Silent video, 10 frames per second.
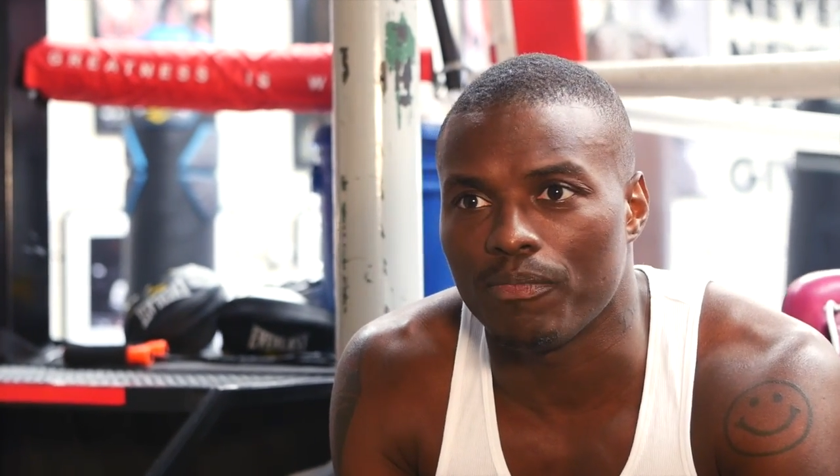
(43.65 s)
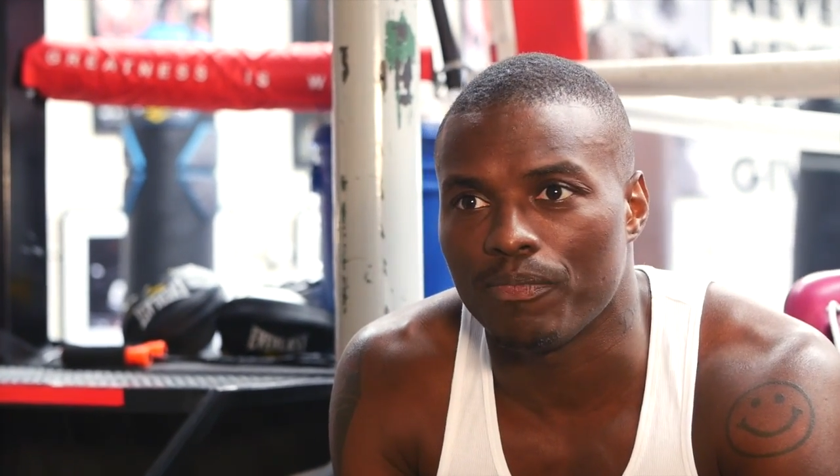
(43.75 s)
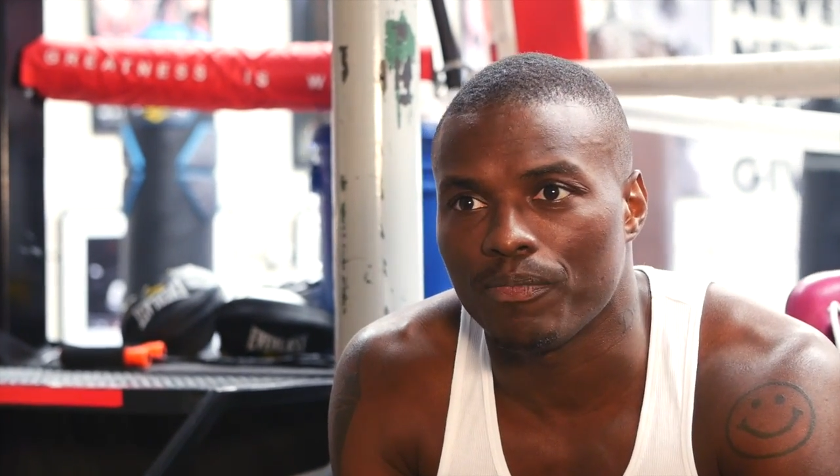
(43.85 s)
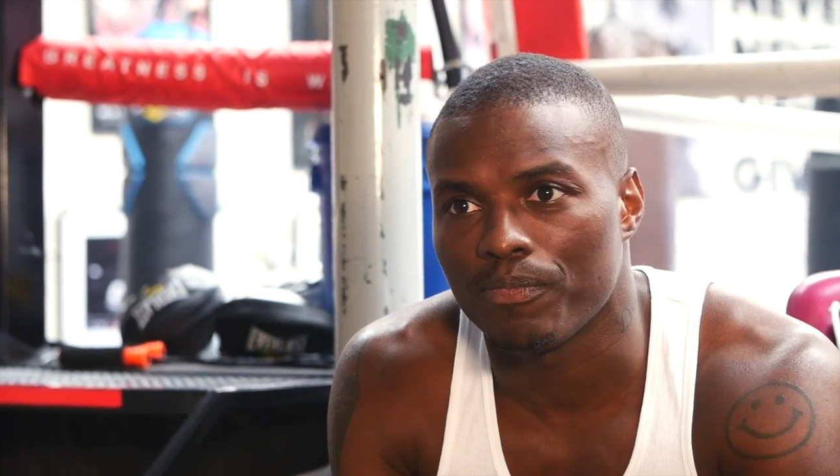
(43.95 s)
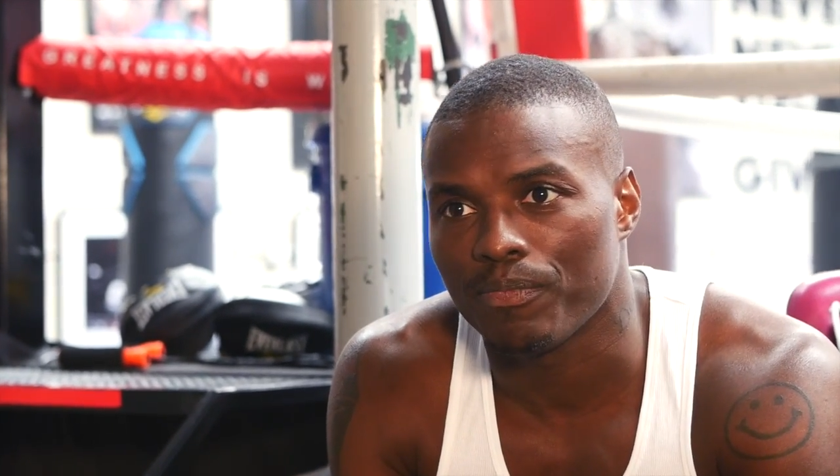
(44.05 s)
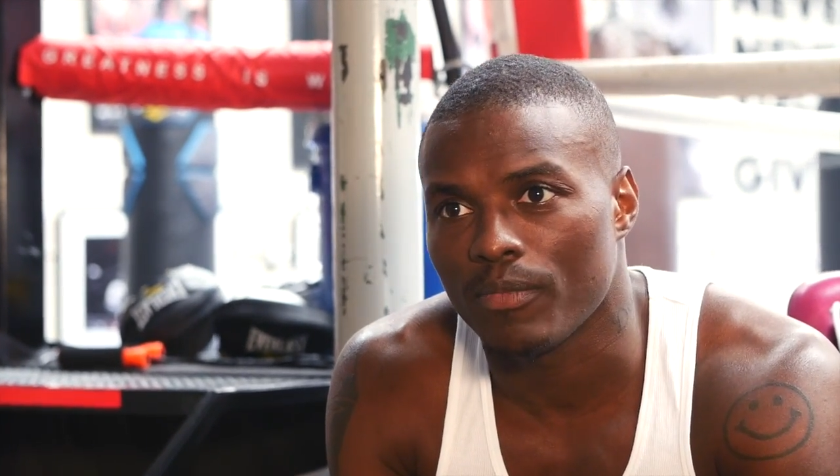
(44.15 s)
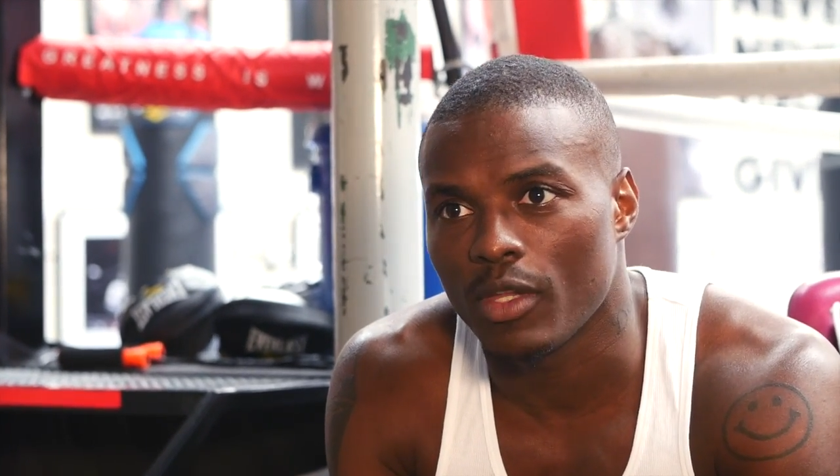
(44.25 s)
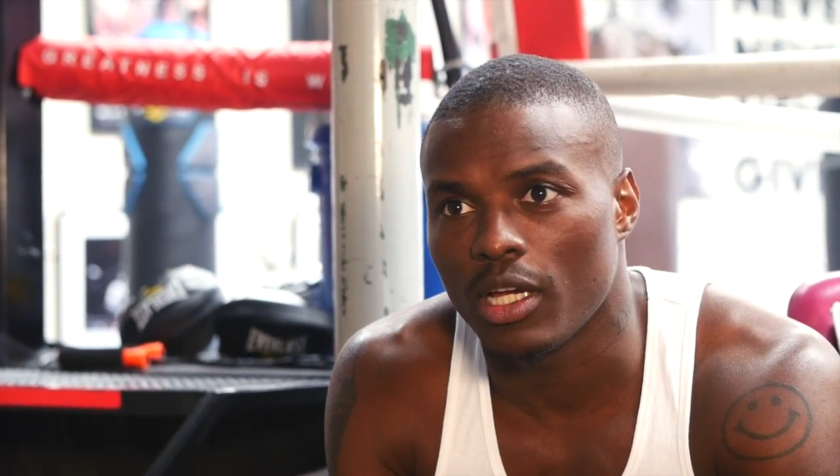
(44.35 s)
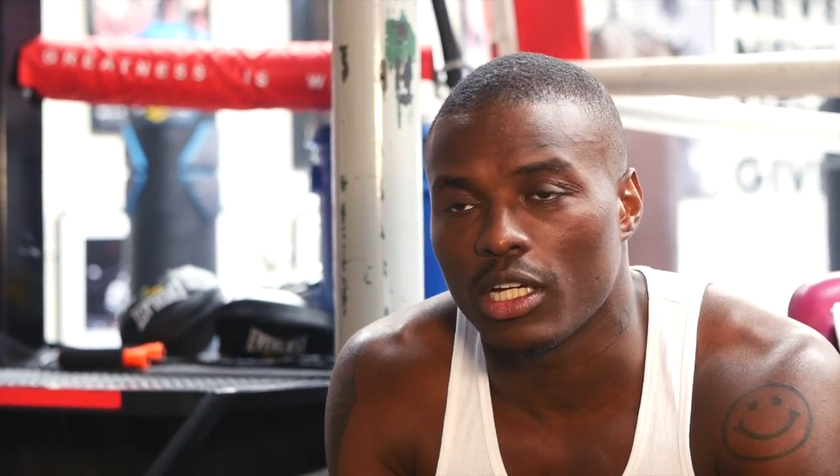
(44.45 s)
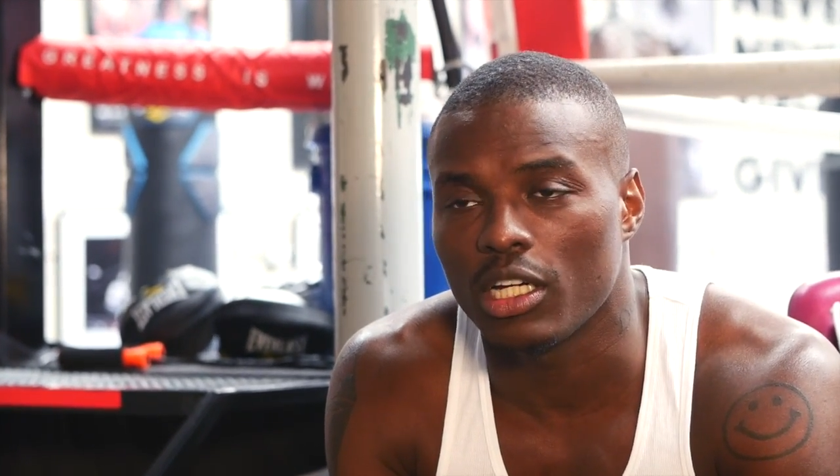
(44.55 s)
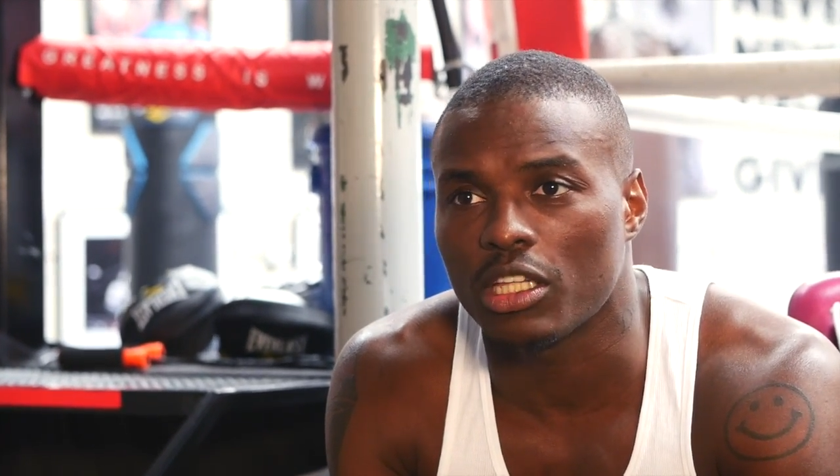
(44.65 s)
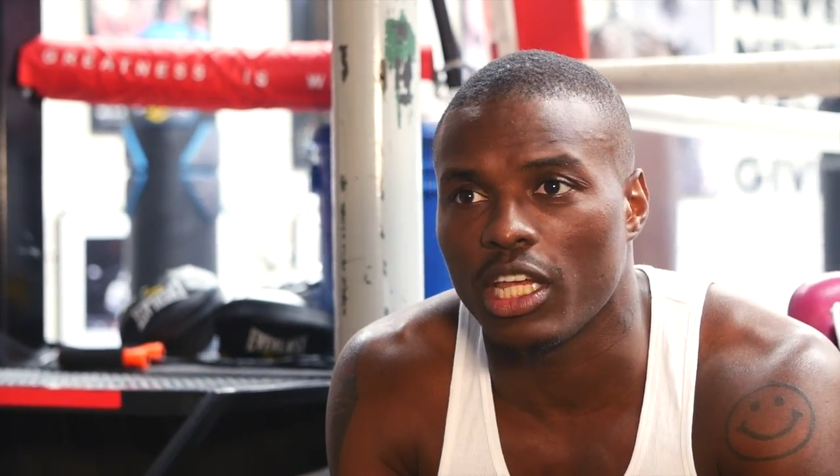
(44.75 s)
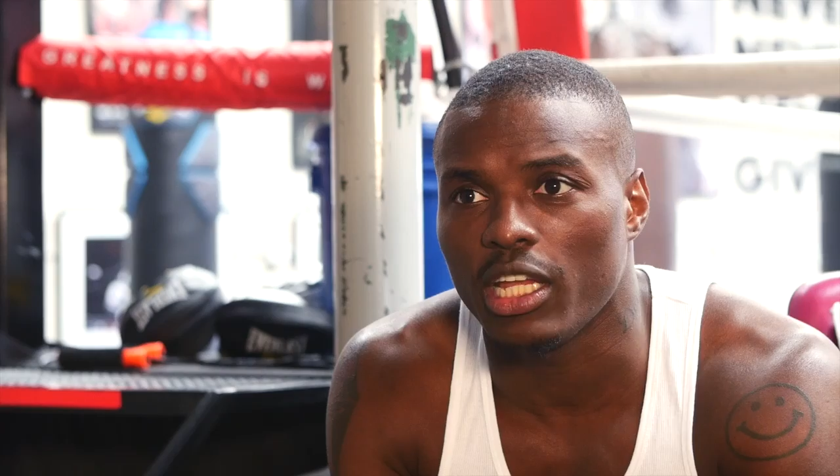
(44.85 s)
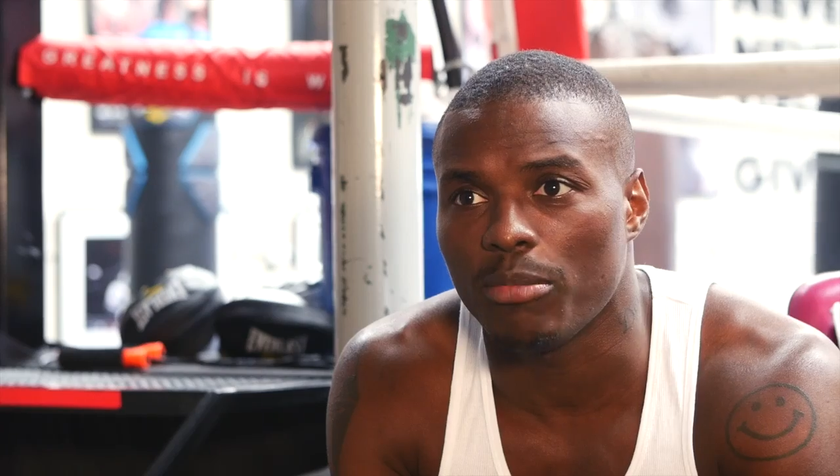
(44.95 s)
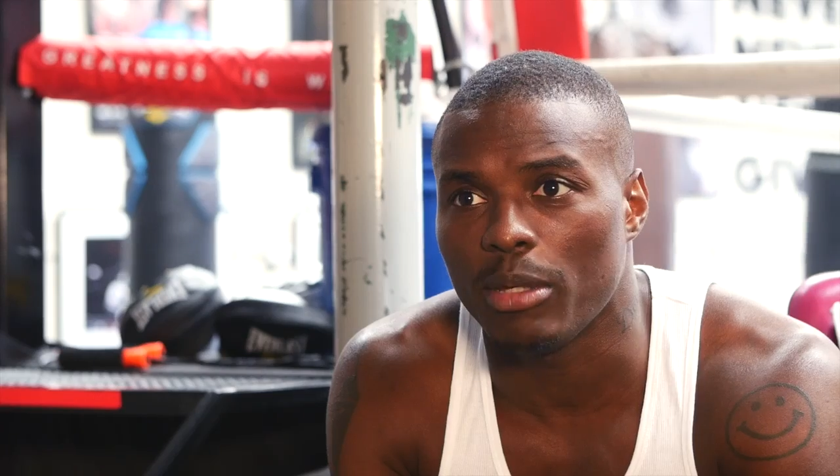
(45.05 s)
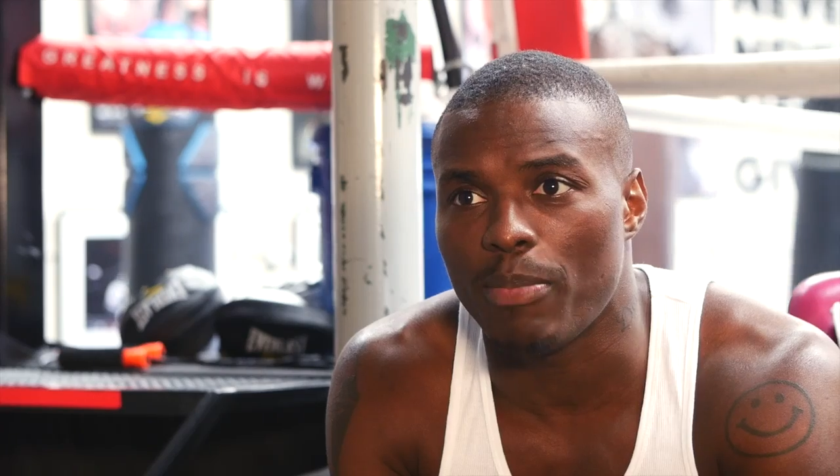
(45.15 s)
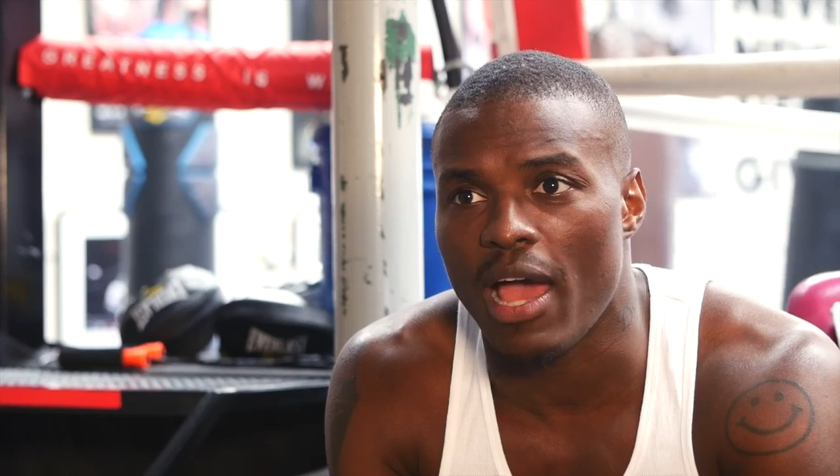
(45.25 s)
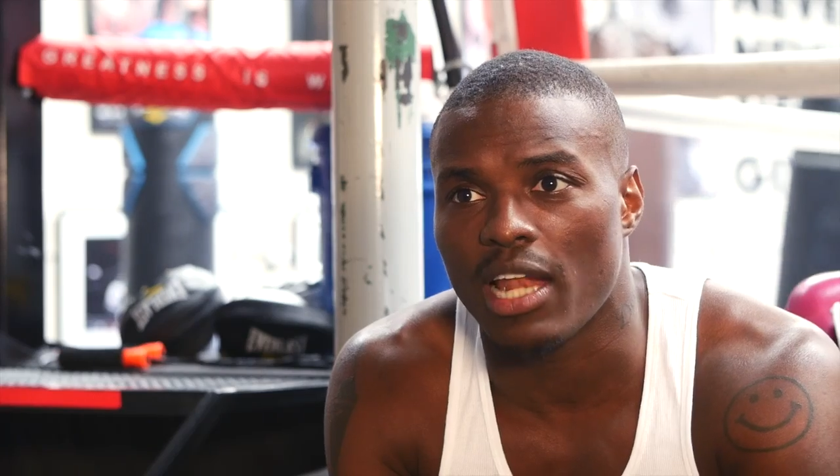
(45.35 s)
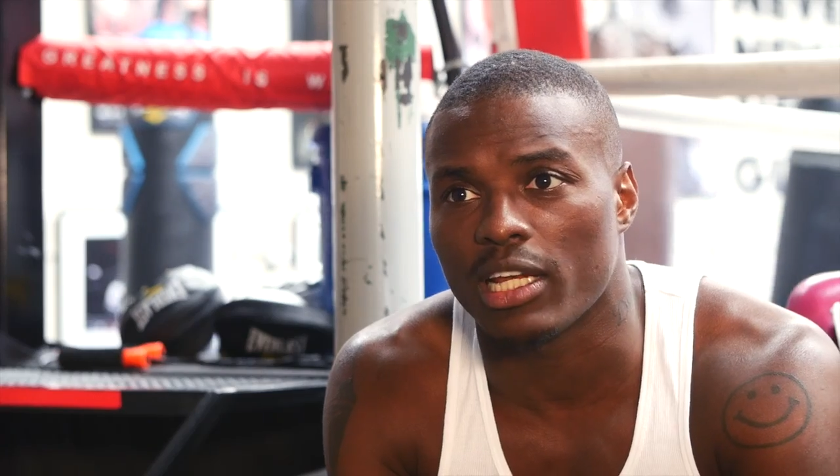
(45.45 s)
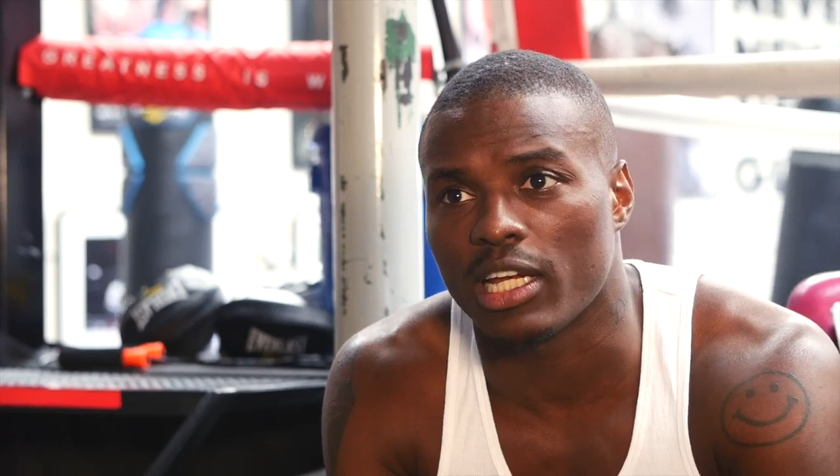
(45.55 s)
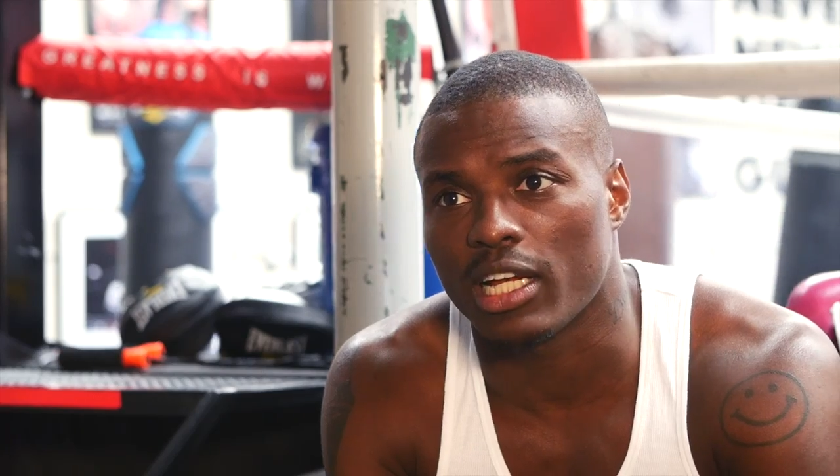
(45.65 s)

a good thing to be battling